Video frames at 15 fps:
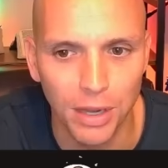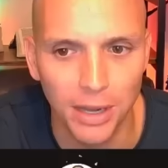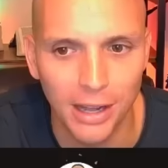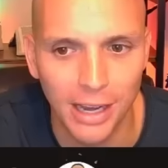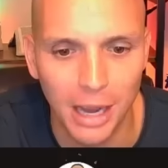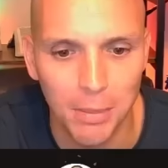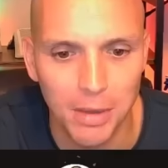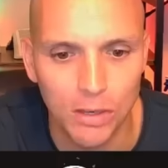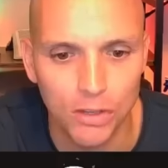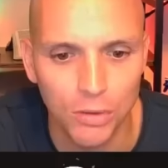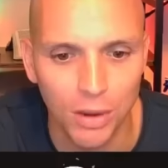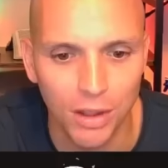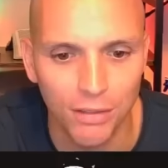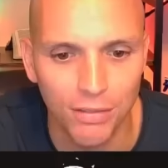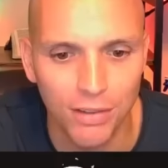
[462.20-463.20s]
like I mentioned,
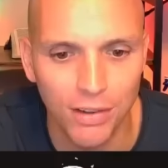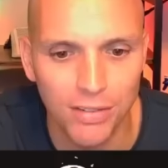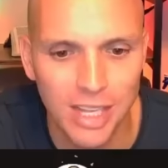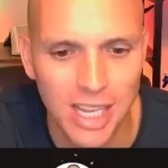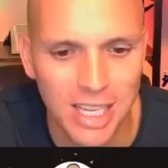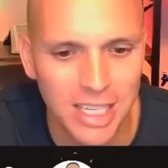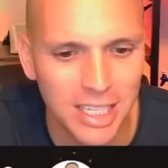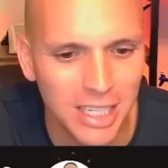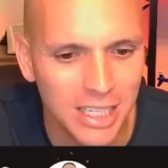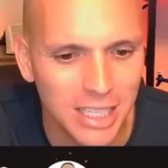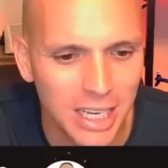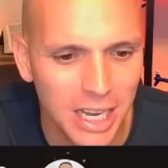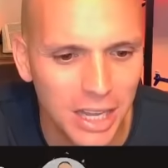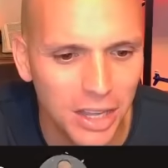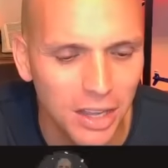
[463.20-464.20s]
around the 15th,
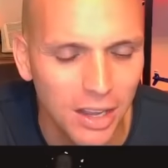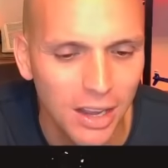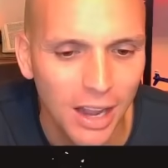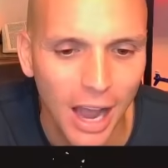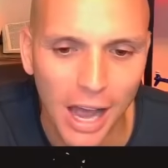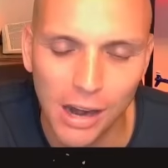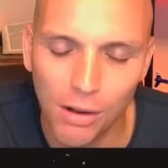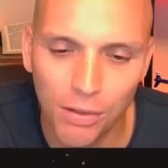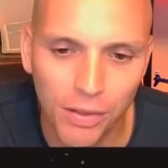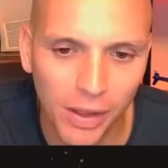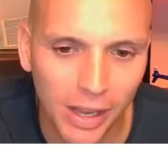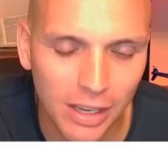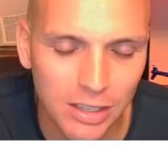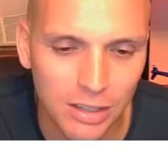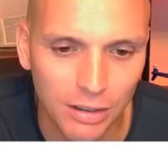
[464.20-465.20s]
16th. I don't
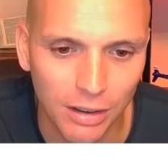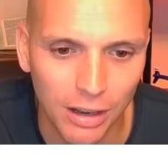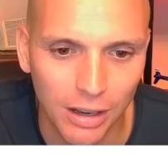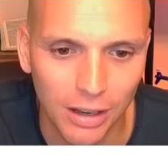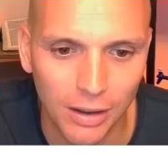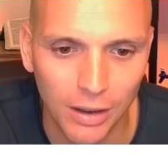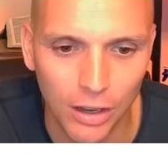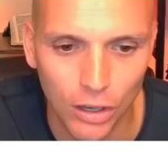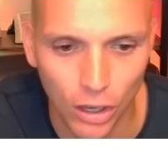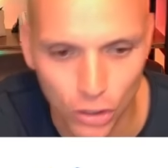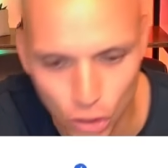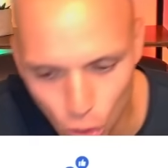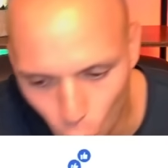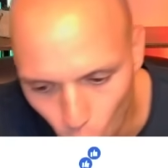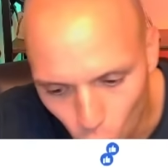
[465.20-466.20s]
think it's a
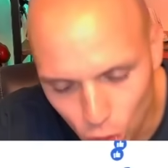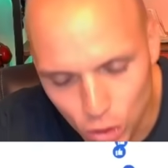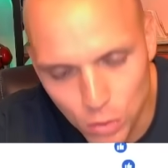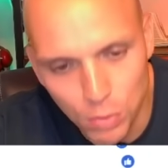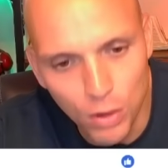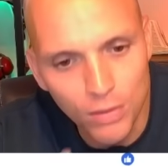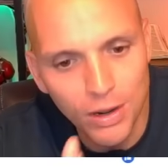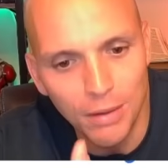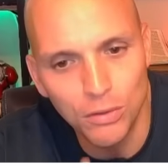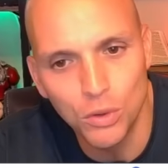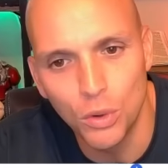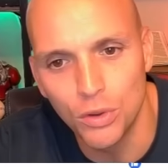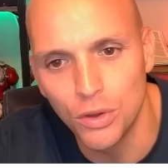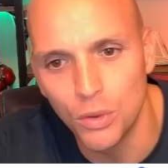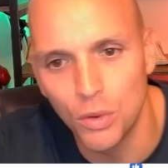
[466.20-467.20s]
torch moving up
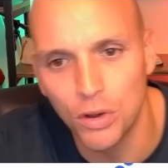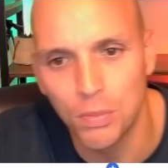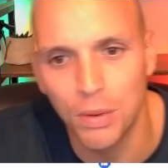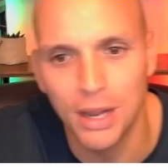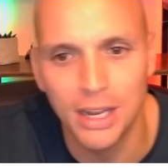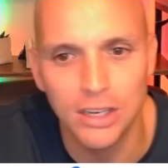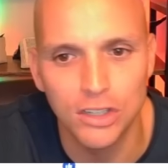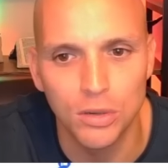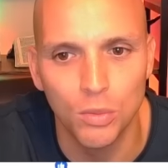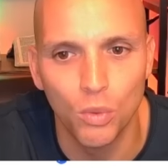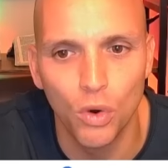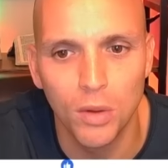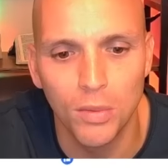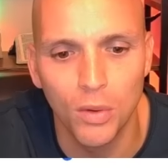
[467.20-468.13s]
toward the north, bringing in some warmer